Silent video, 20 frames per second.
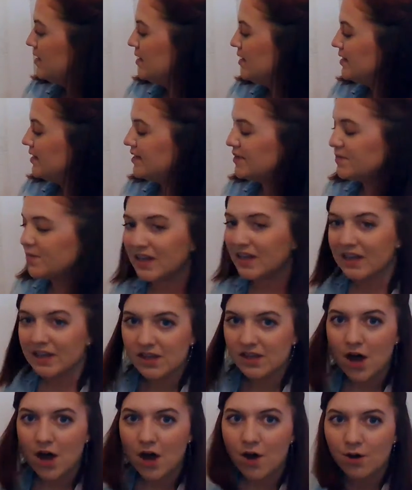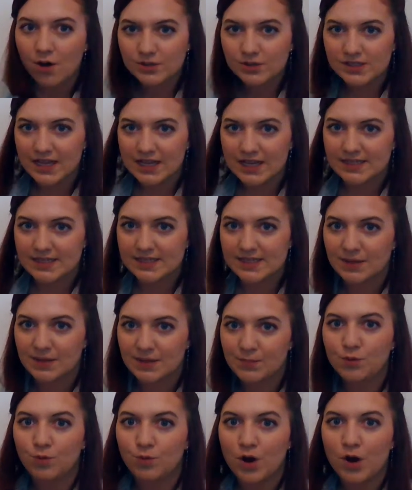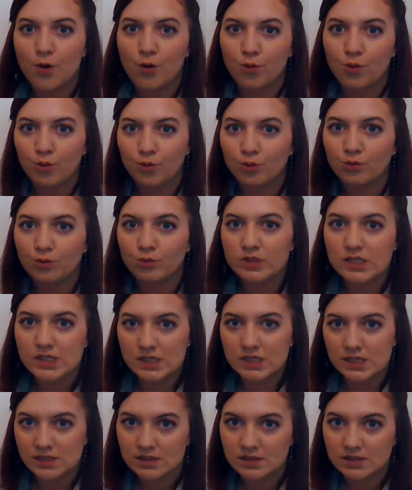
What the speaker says: is making the O say its name in rose?